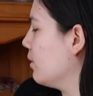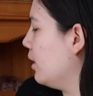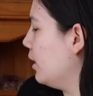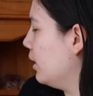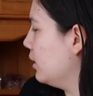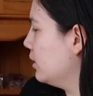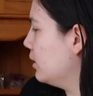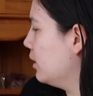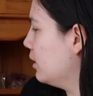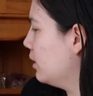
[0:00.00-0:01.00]

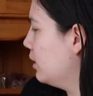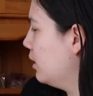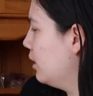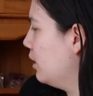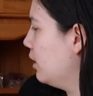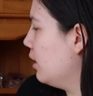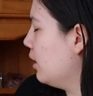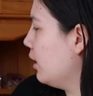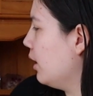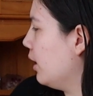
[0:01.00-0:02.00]
And
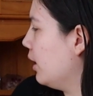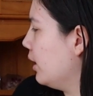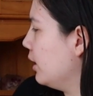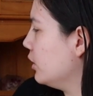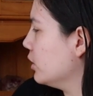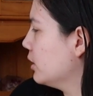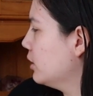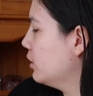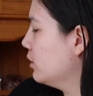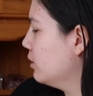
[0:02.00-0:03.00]
I
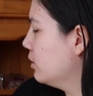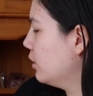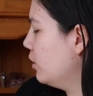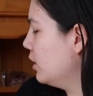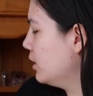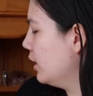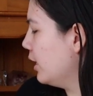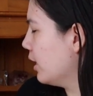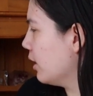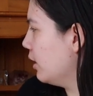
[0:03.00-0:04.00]
just sewed it
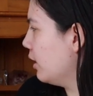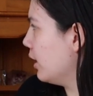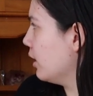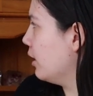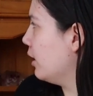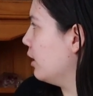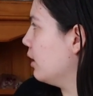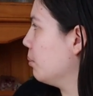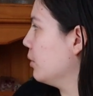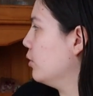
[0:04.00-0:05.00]
together, and
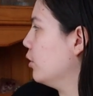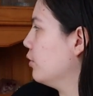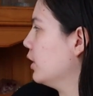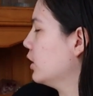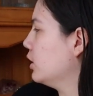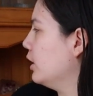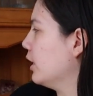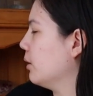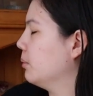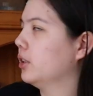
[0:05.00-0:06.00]
then before
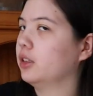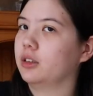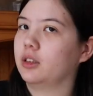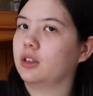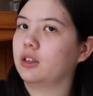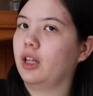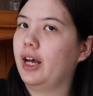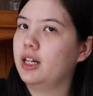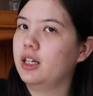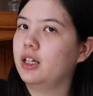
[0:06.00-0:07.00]
finishing and putting the
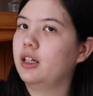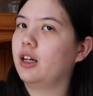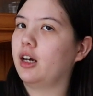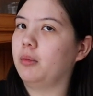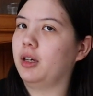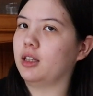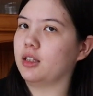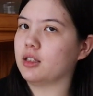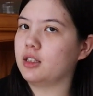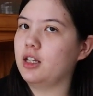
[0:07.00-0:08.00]
lining in, I made
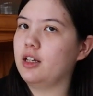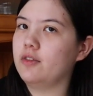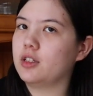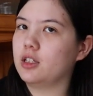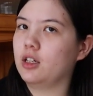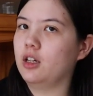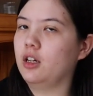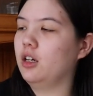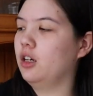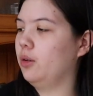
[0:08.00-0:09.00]
the sleeves,
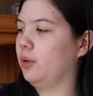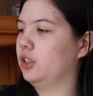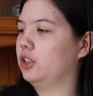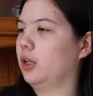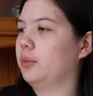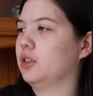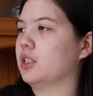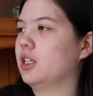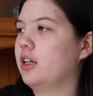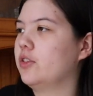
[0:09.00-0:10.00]
which I put the
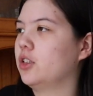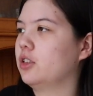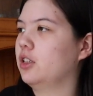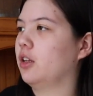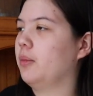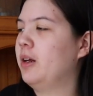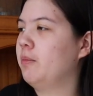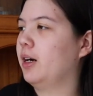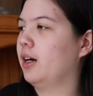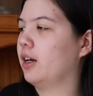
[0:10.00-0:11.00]
sleeves onto the main
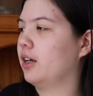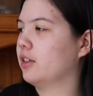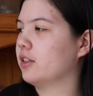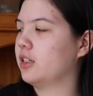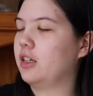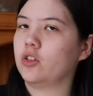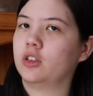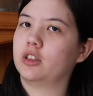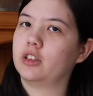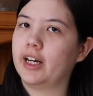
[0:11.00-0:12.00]
part and then the sleeves
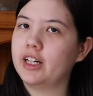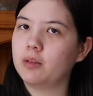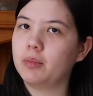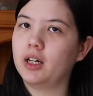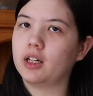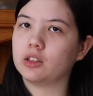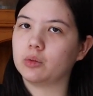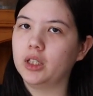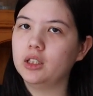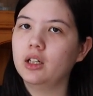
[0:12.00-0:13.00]
the lining part as
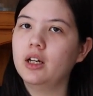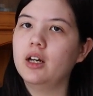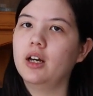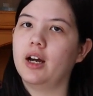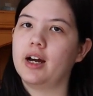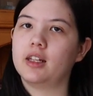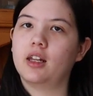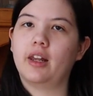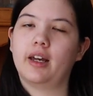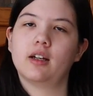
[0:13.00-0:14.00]
well. And
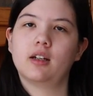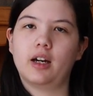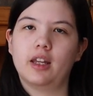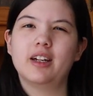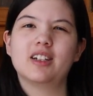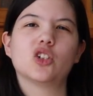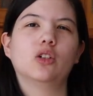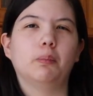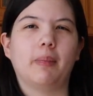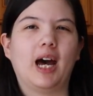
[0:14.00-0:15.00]
then I think it's
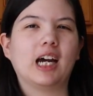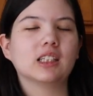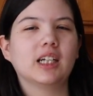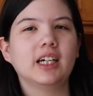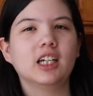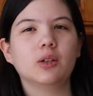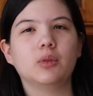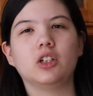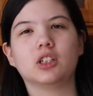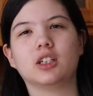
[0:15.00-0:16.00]
called bag lining,
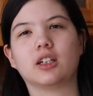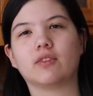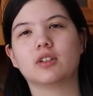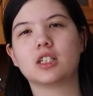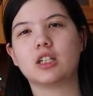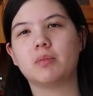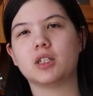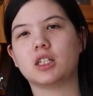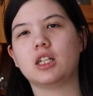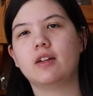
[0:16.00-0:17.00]
where you just kind of slip the
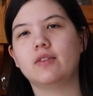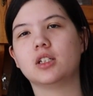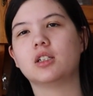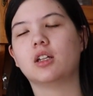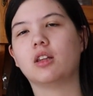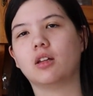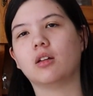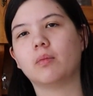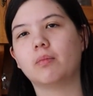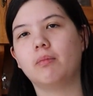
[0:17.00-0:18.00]
sleeves into
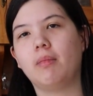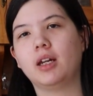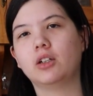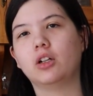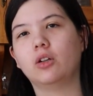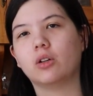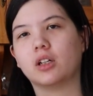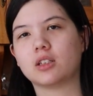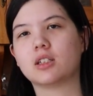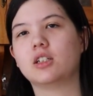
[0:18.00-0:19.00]
the main coat
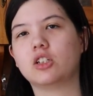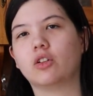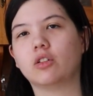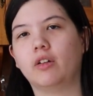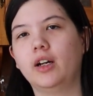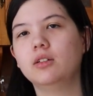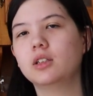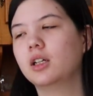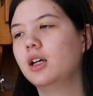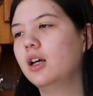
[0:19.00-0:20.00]
and stitch it all around.